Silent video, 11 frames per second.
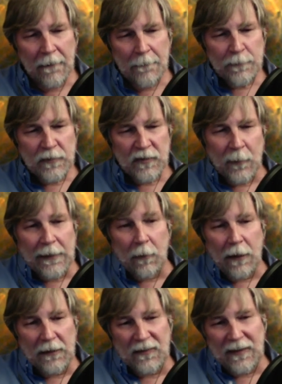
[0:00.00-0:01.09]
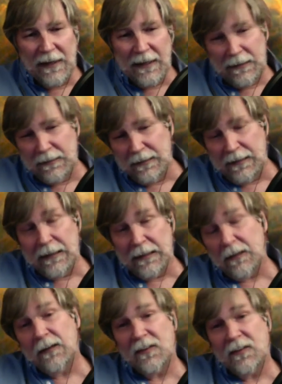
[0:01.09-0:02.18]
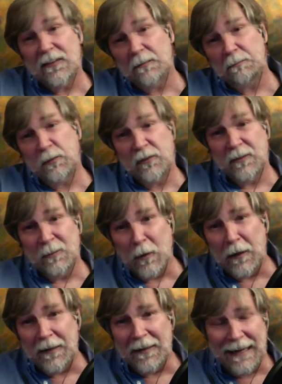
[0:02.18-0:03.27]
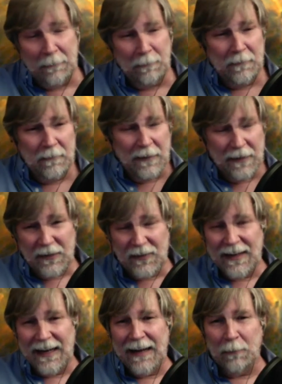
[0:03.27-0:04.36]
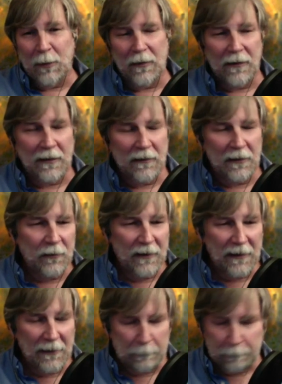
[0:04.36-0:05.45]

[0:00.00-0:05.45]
So anyway, it's story that Aunt Martha can understand.